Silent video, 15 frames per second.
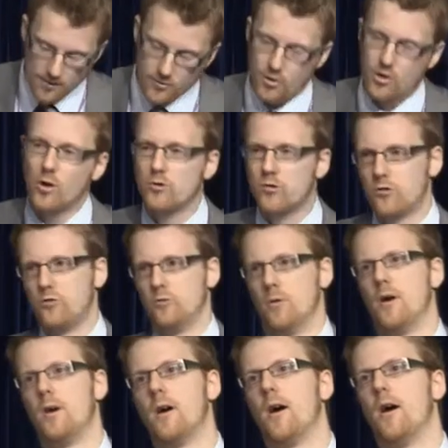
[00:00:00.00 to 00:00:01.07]
the COX-2
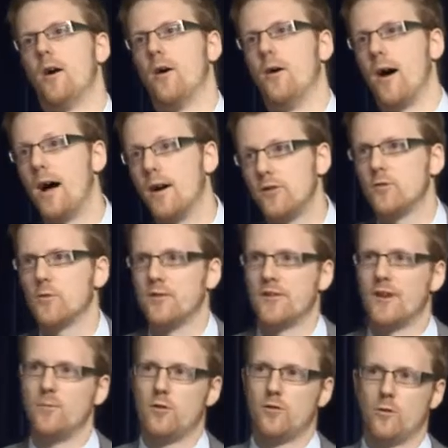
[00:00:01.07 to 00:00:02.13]
uh,
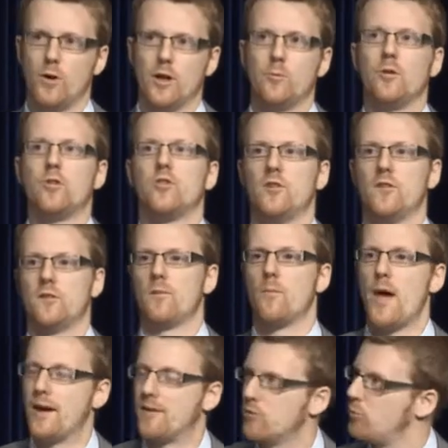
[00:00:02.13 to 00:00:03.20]
isoenzyme is the one which is
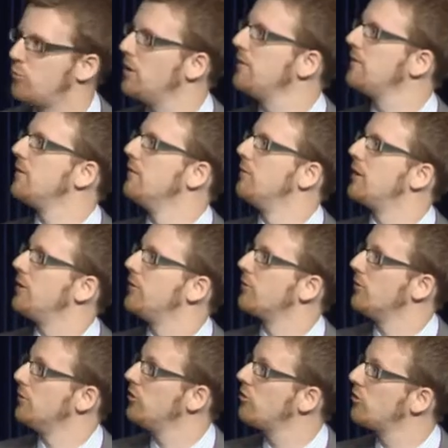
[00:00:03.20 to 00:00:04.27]
expressed in various
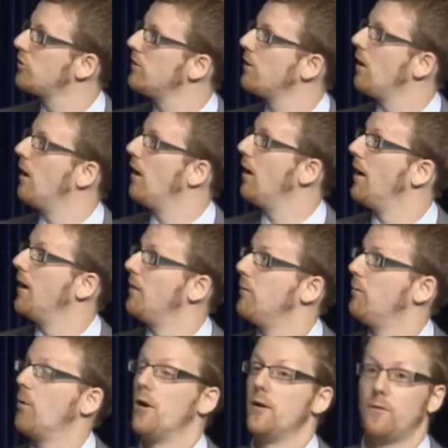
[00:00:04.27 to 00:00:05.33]
conditions uh,
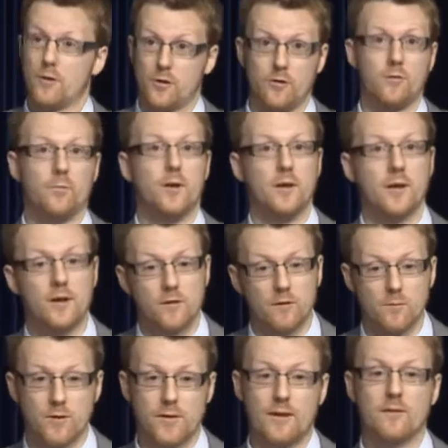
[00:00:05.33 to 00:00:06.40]
and by various
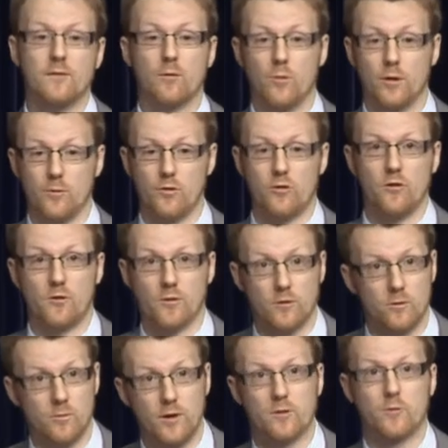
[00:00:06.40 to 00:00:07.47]
mediators, but that's the one which is going
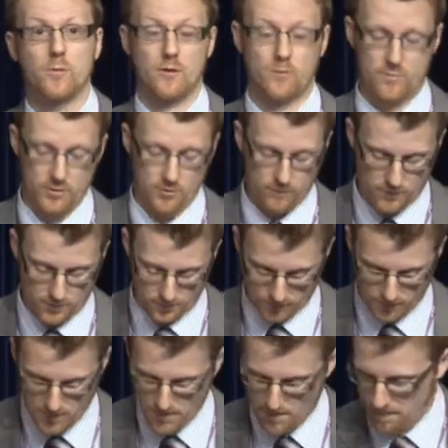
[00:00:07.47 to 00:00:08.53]
to be expressed when you've
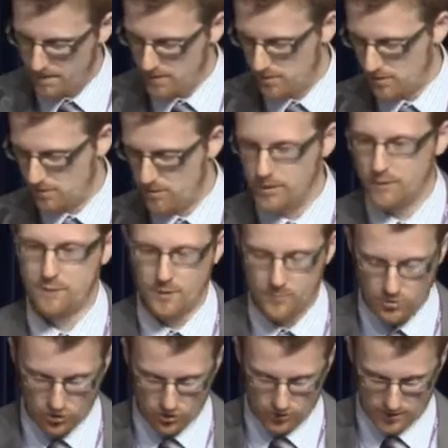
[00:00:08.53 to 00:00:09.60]
got uh,
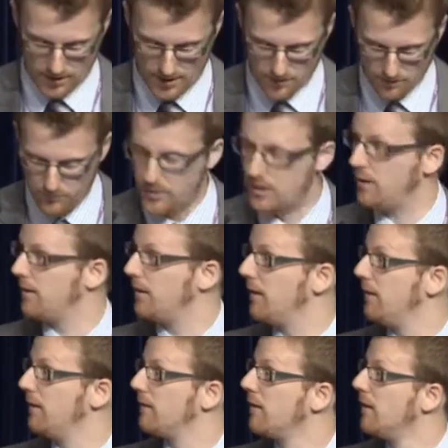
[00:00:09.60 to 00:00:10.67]
inflammation and pain.
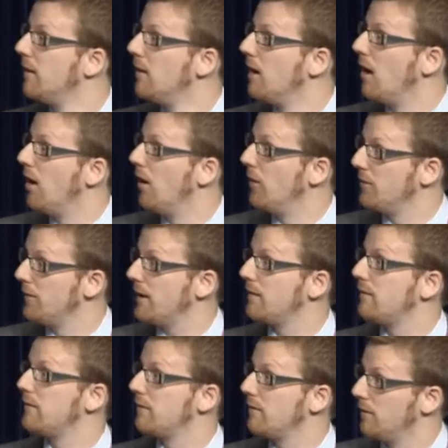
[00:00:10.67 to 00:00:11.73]
And uh, that